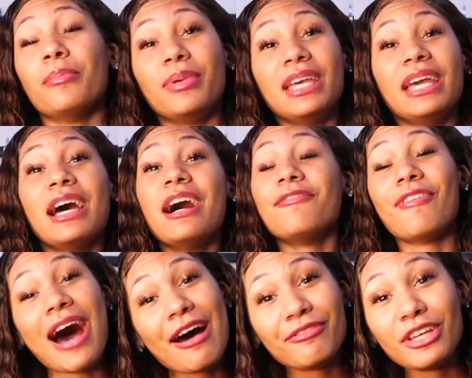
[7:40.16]
be
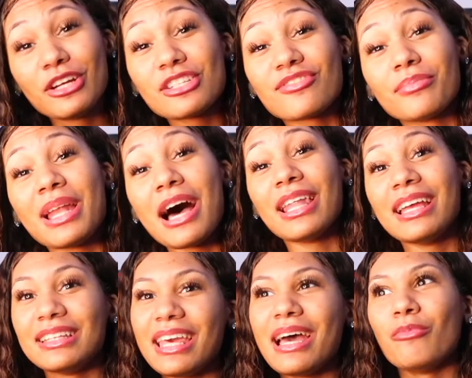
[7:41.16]
five years from now
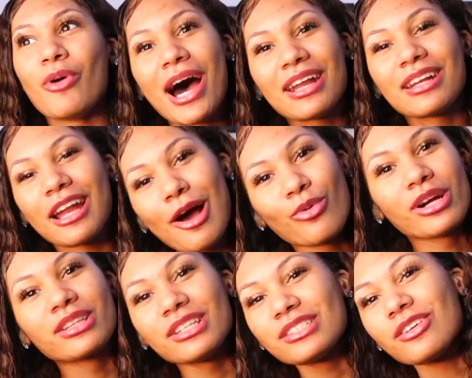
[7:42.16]
like damn why didn't i
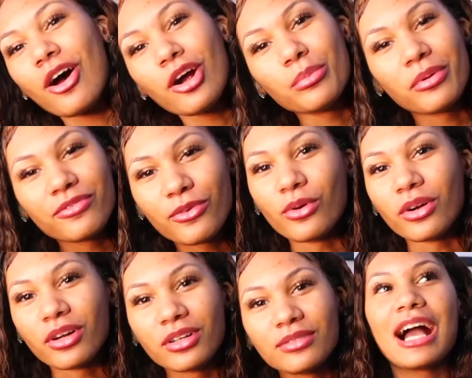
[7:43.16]
work this hard
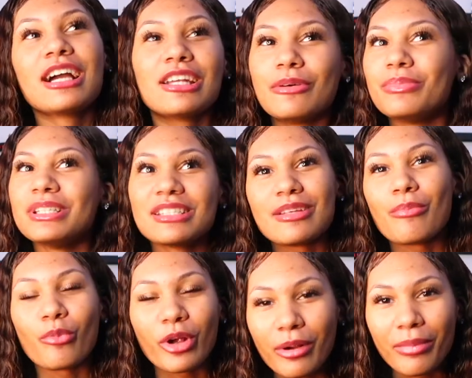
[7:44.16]
before i could have been
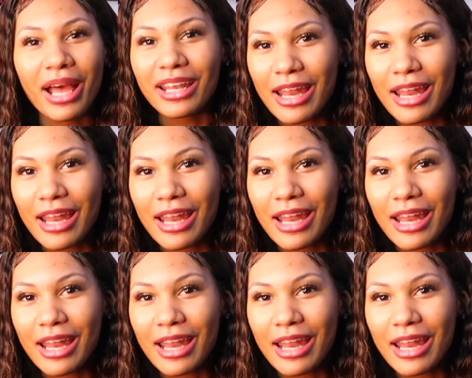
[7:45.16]
somewhere by